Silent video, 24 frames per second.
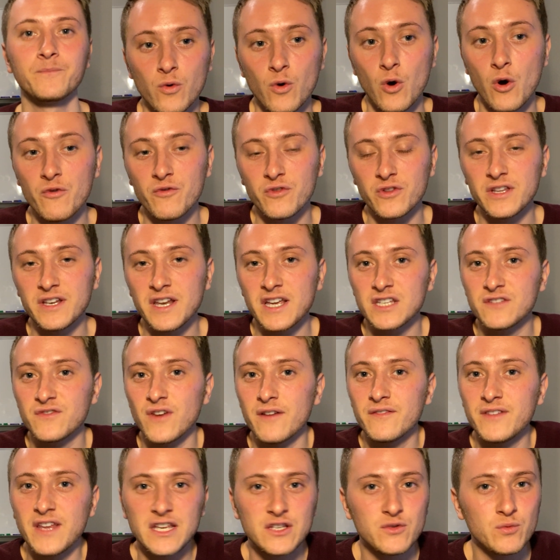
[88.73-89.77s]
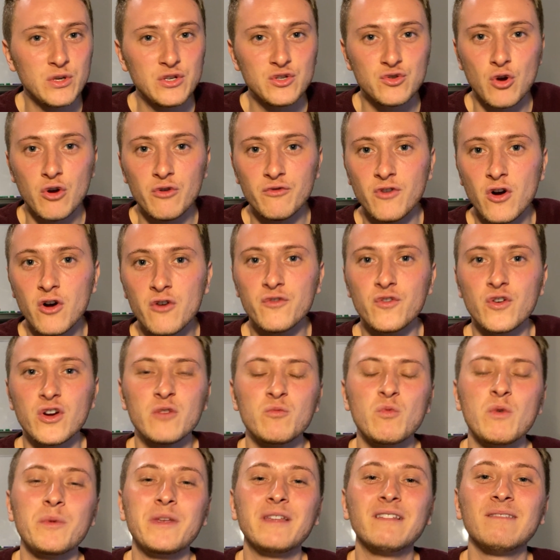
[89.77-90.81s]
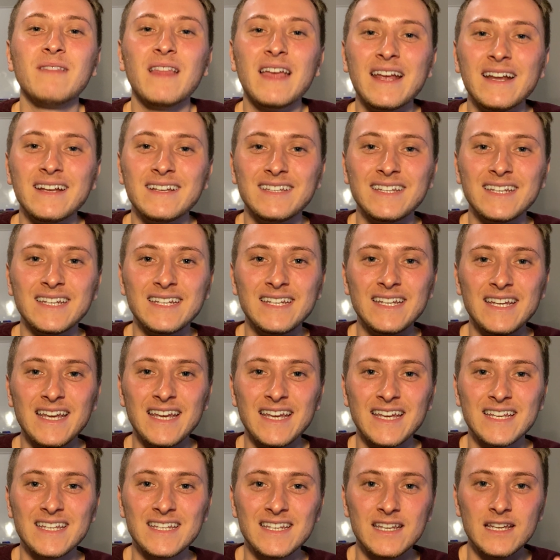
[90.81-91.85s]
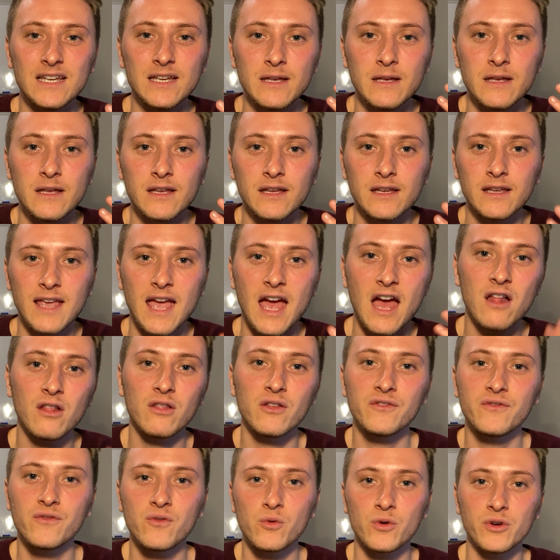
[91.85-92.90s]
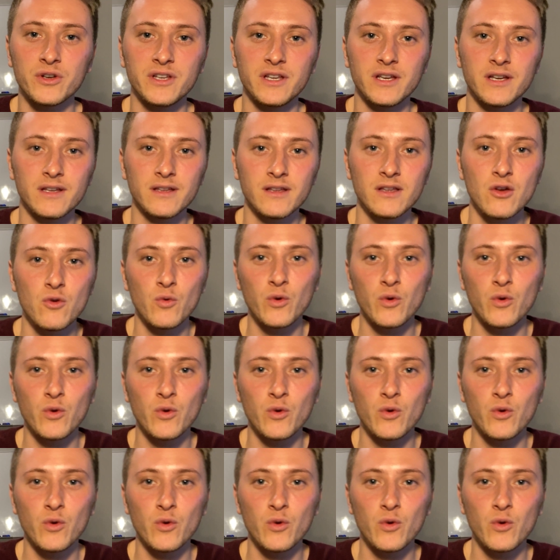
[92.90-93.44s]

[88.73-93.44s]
Over the next 5 days we drove over, and when we landed in California,